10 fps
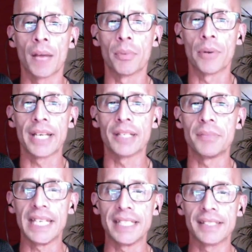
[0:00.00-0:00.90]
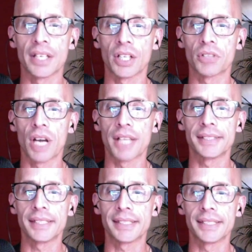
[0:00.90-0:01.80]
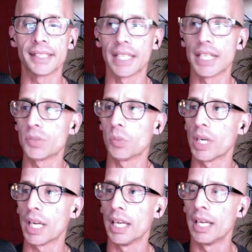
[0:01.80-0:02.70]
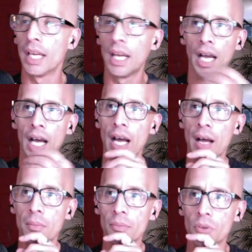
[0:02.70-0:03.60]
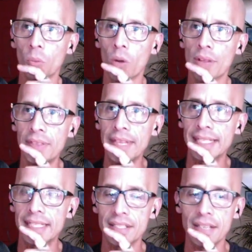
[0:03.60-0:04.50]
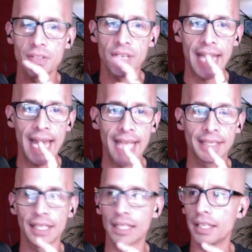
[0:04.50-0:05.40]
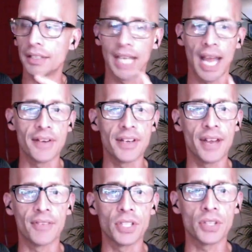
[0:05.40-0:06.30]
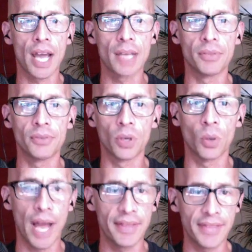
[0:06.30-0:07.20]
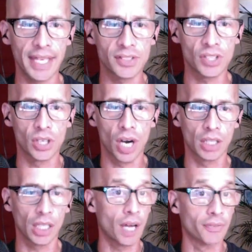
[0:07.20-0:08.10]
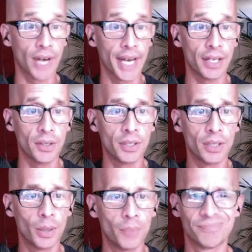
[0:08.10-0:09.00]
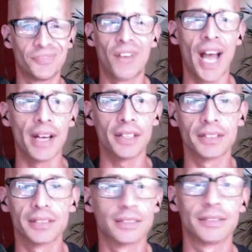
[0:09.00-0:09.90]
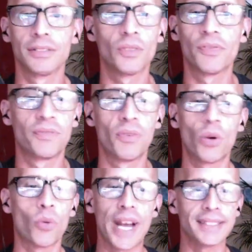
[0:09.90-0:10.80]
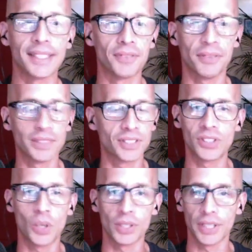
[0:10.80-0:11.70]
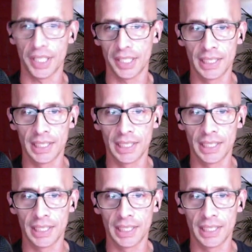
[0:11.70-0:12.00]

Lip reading: Braided pizza crust is delish. The one thing that Cedric had there that I had never tried before, I think it's the garlic Alfredo. Fire. Crazy. So good.